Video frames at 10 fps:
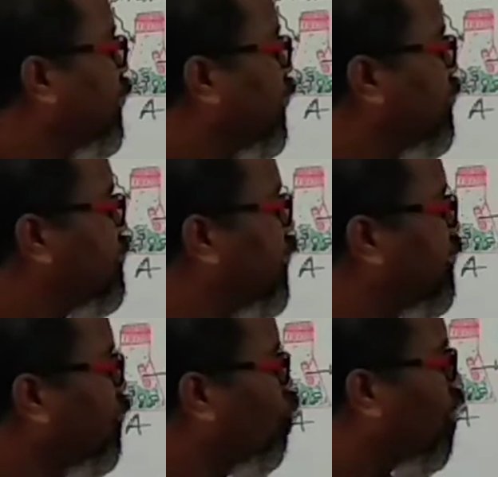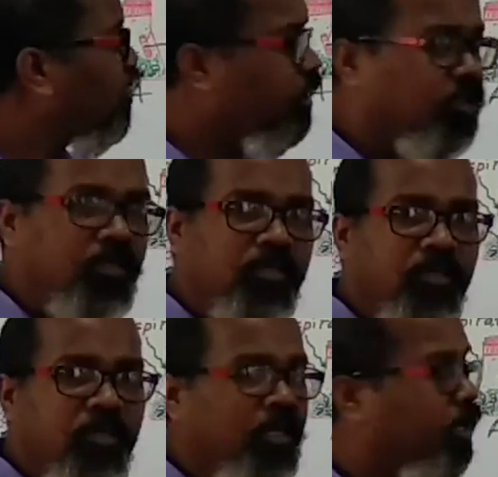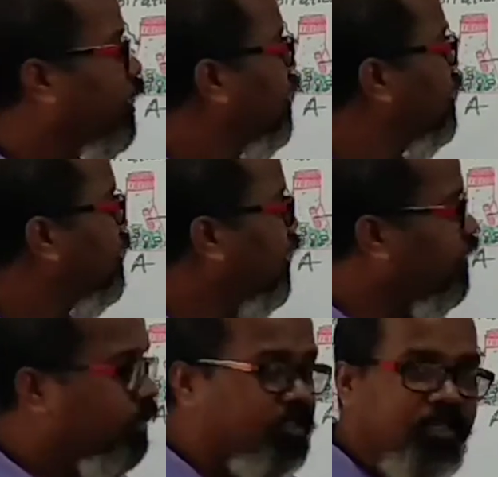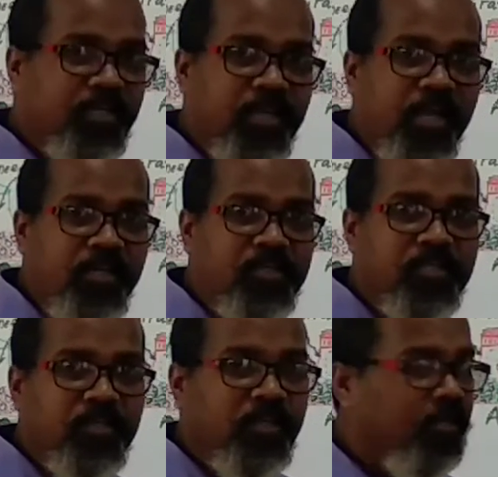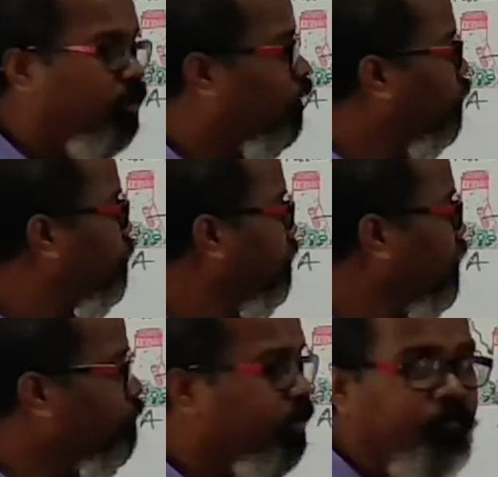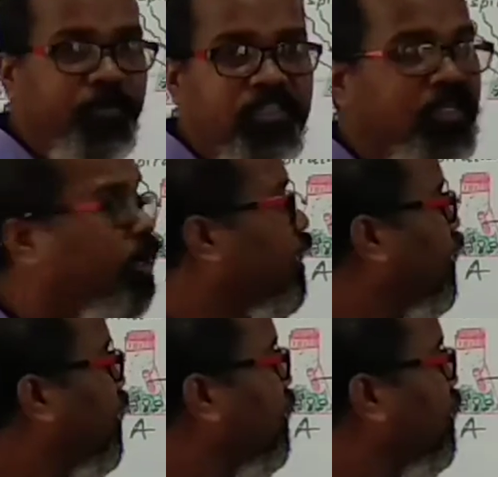It is getting water, it is getting sunlight, optimum temperature, and